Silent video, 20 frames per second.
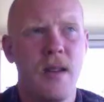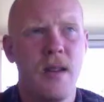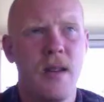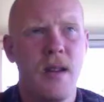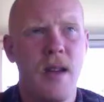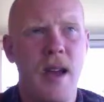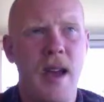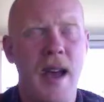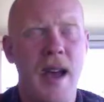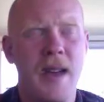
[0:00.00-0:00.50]

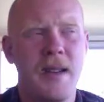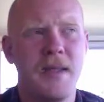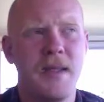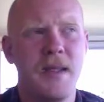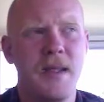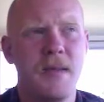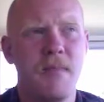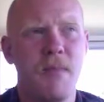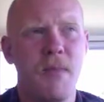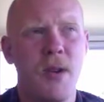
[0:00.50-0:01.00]
has
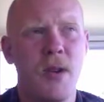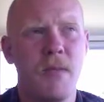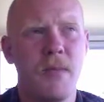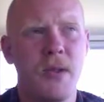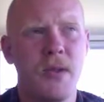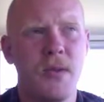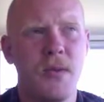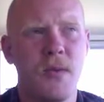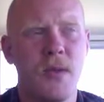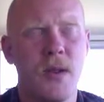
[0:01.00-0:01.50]
these
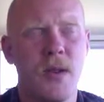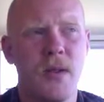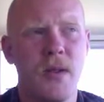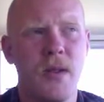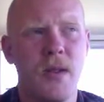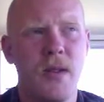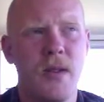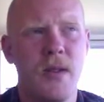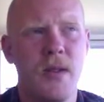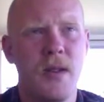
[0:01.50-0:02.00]
moments where
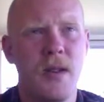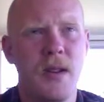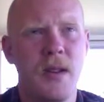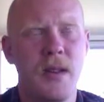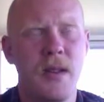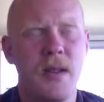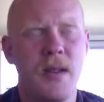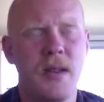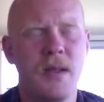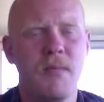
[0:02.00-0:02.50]

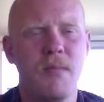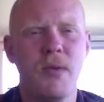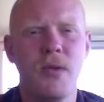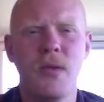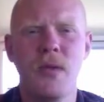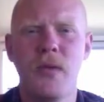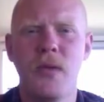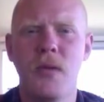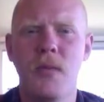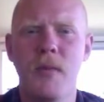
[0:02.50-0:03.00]
these
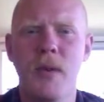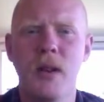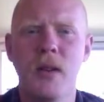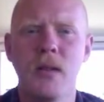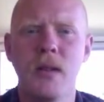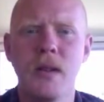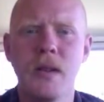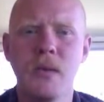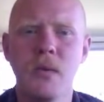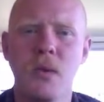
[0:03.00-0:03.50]
beautiful
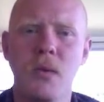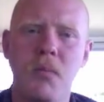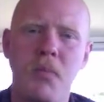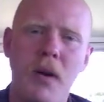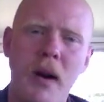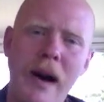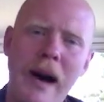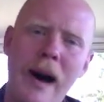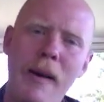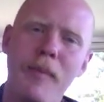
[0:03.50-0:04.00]
melodies will
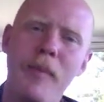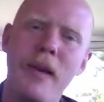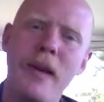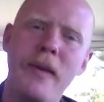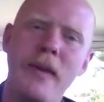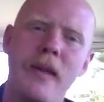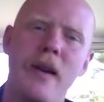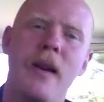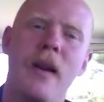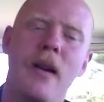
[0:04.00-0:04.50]
pop
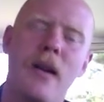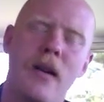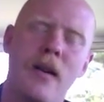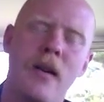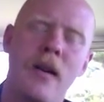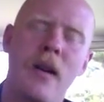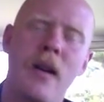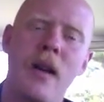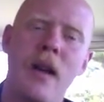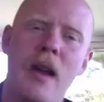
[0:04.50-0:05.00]
in there
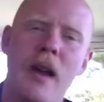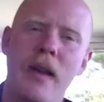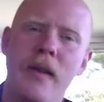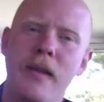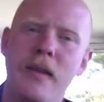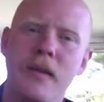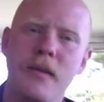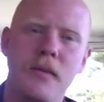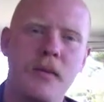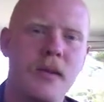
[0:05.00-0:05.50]
and
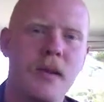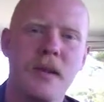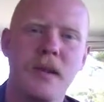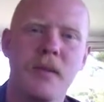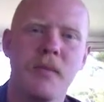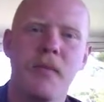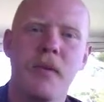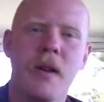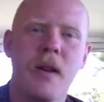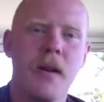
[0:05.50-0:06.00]
then
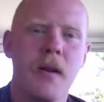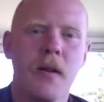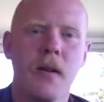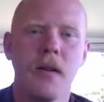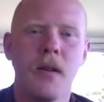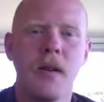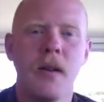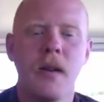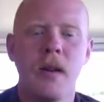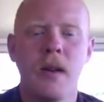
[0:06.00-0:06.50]
disappear.
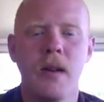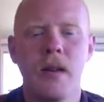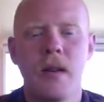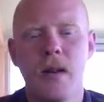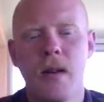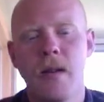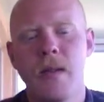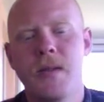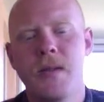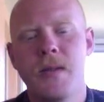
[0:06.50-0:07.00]
You
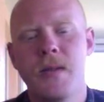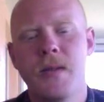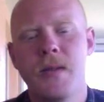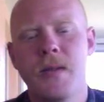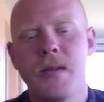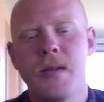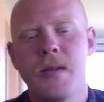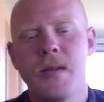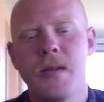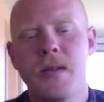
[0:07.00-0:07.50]
know, so you're
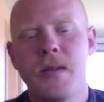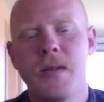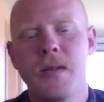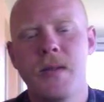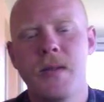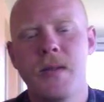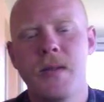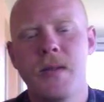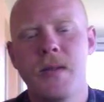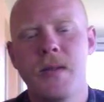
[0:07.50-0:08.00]
thinking
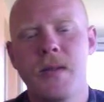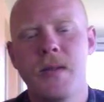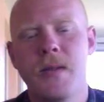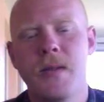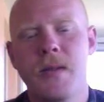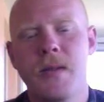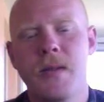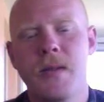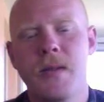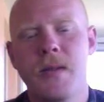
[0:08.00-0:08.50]
like
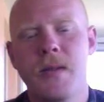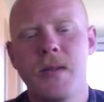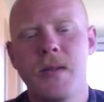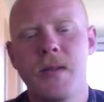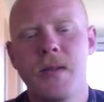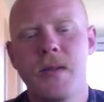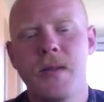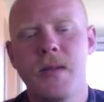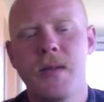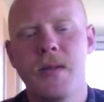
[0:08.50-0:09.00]
the
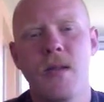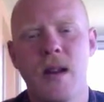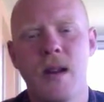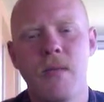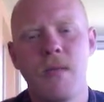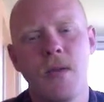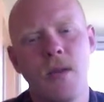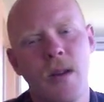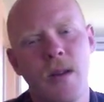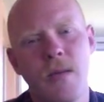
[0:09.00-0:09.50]
entire
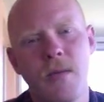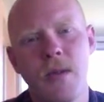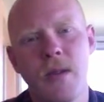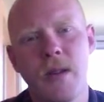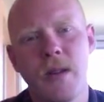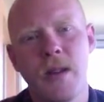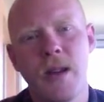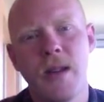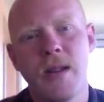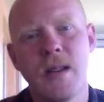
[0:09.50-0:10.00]
time, well, I'd
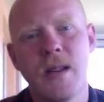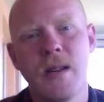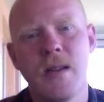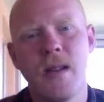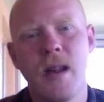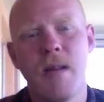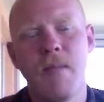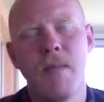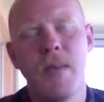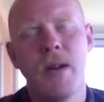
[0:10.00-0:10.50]
really like to hear
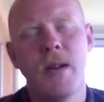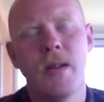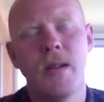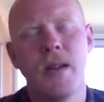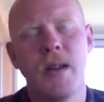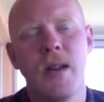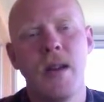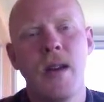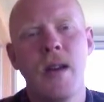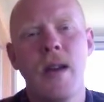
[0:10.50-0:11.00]
that
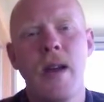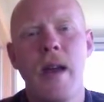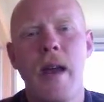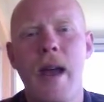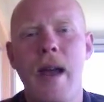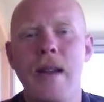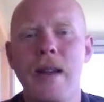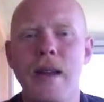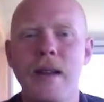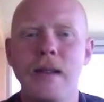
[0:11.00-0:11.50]
melody.
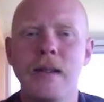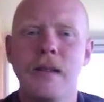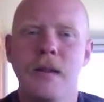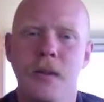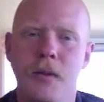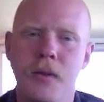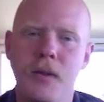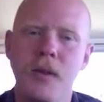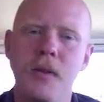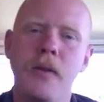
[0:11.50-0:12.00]
And in
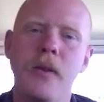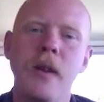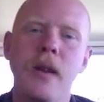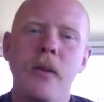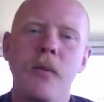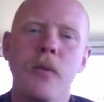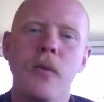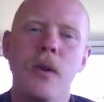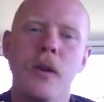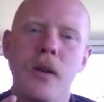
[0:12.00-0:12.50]
so
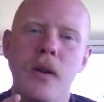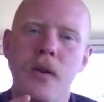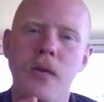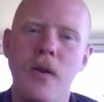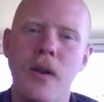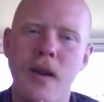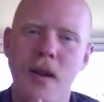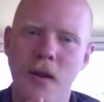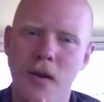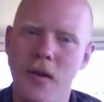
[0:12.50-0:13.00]
doing, where you
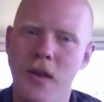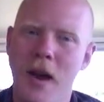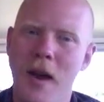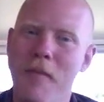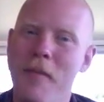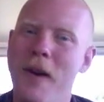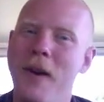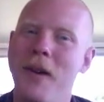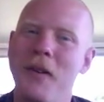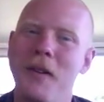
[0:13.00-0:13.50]
hear
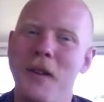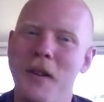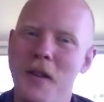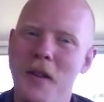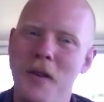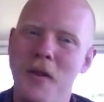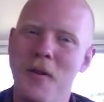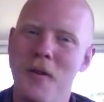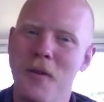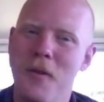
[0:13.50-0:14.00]
that melody,
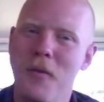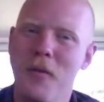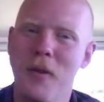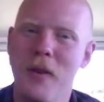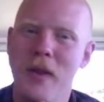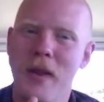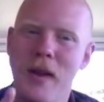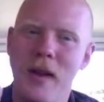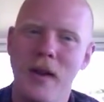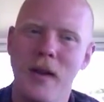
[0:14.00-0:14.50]
you're the
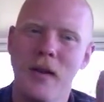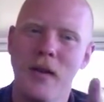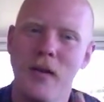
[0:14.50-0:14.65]
one that